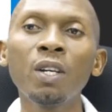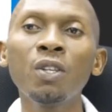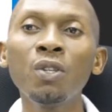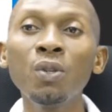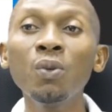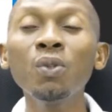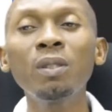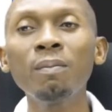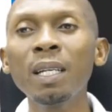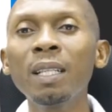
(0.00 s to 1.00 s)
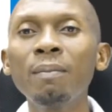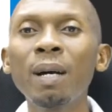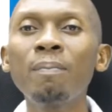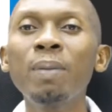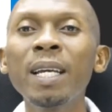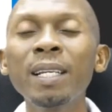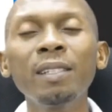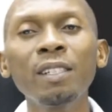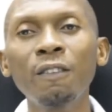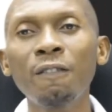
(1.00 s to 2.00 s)
used mainly by
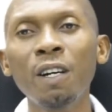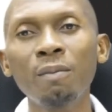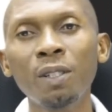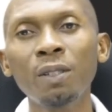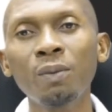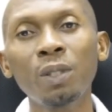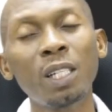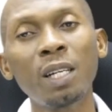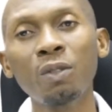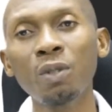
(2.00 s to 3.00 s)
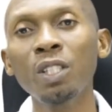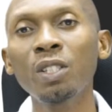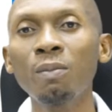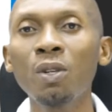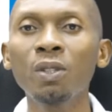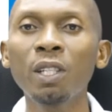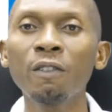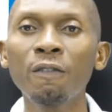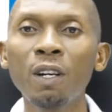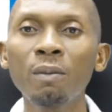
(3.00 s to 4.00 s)
peasant farmers, which are actually
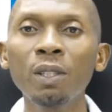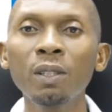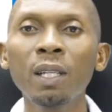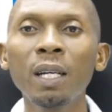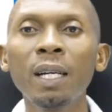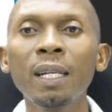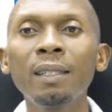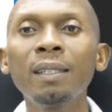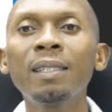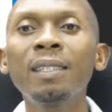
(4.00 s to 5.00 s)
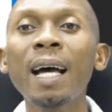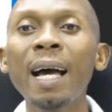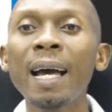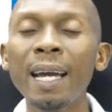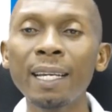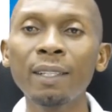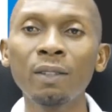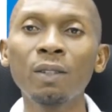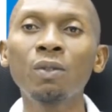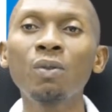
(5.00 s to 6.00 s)
small-scale farmers, designed
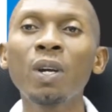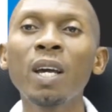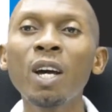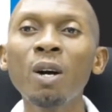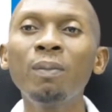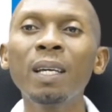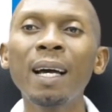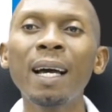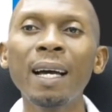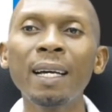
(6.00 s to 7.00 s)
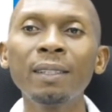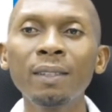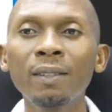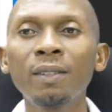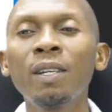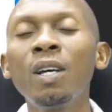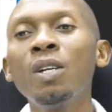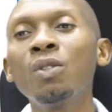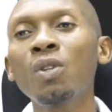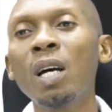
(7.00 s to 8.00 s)
to help the hands
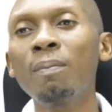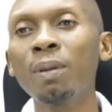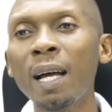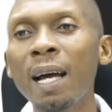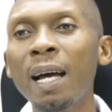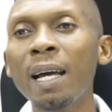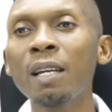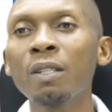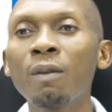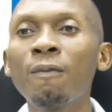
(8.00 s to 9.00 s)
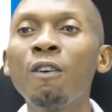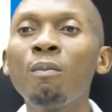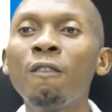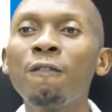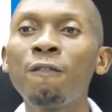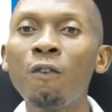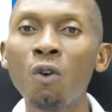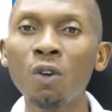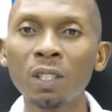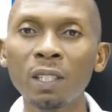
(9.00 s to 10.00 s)
to apply some form of
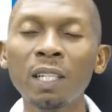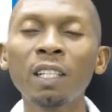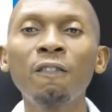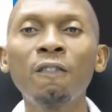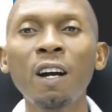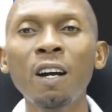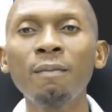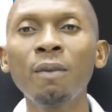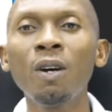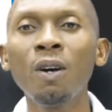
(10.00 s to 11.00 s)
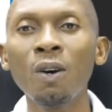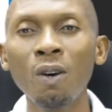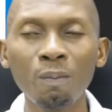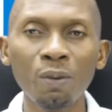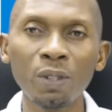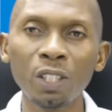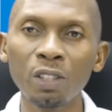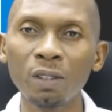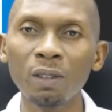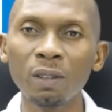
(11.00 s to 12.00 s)
force in farm operations.